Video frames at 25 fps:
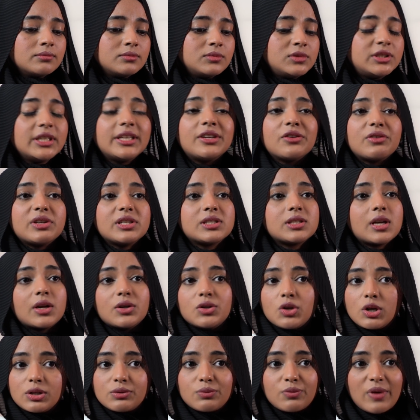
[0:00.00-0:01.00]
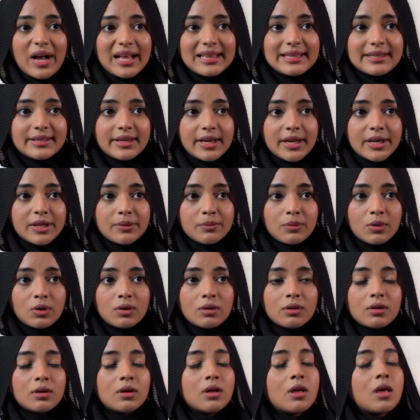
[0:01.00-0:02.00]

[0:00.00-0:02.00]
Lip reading: degrees are not valid anymore.